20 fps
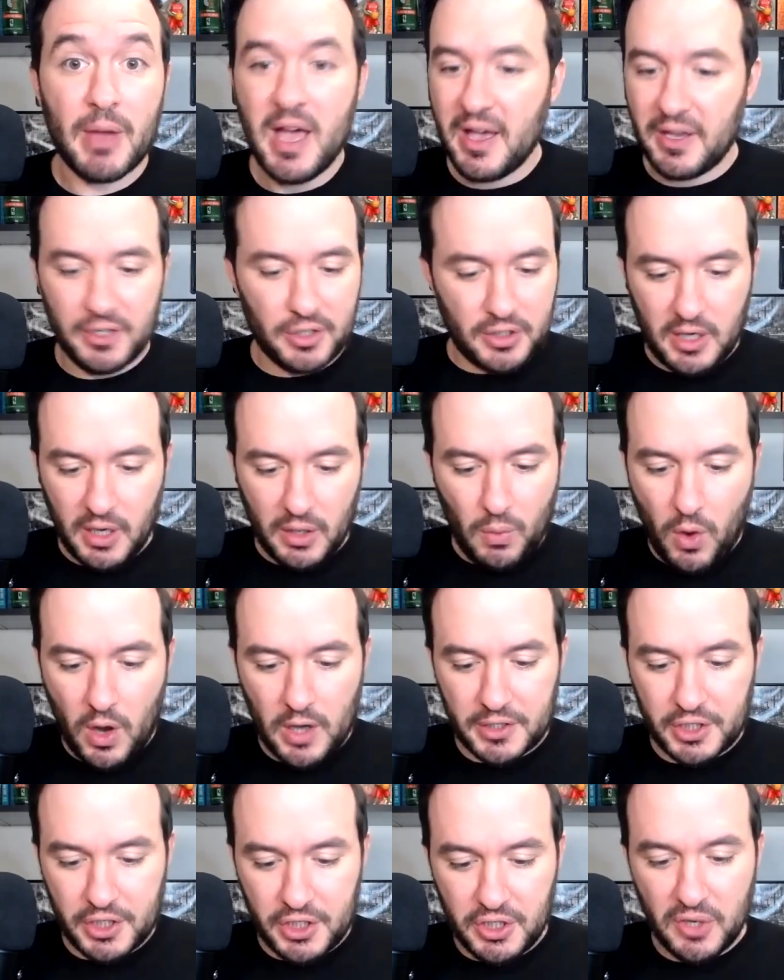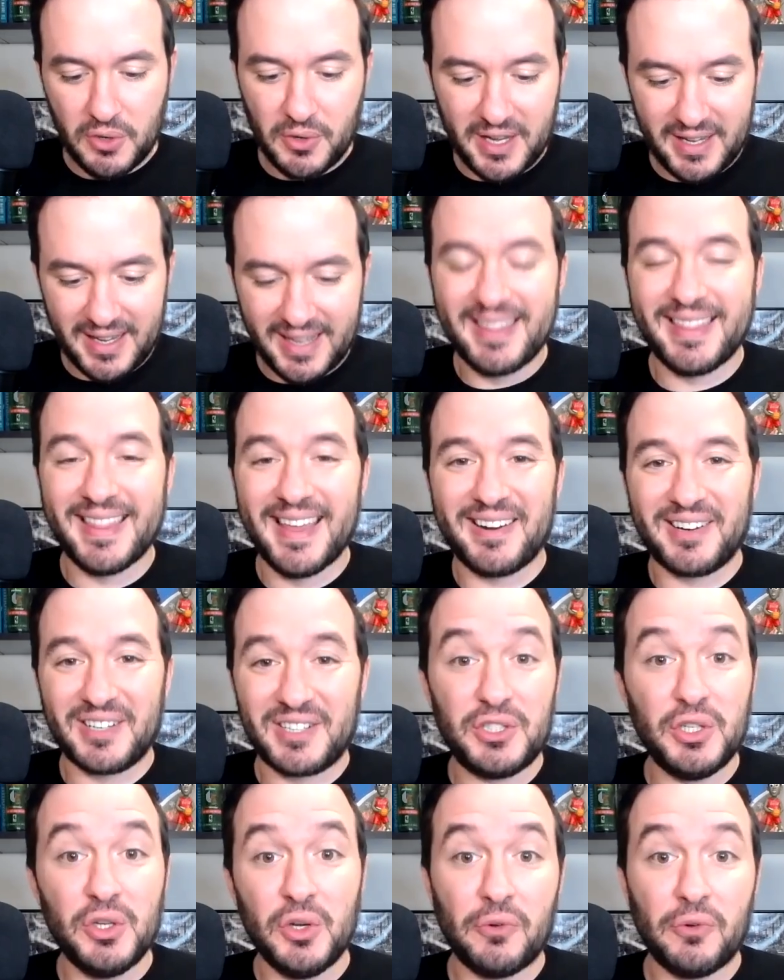You're going to want shooting in there
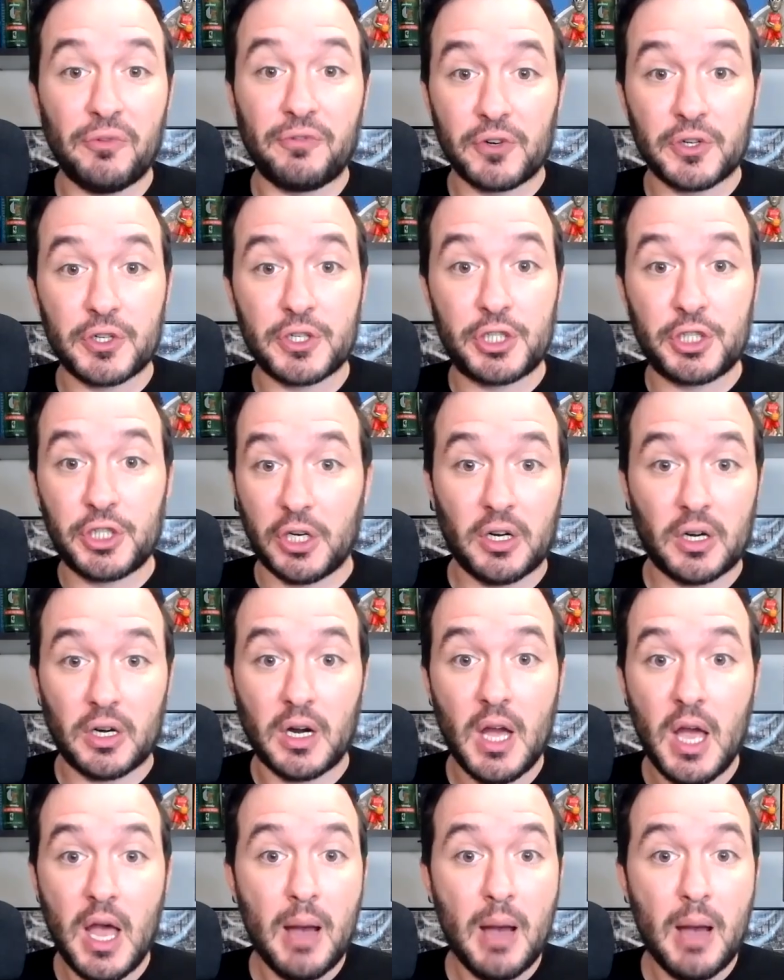too, for sure.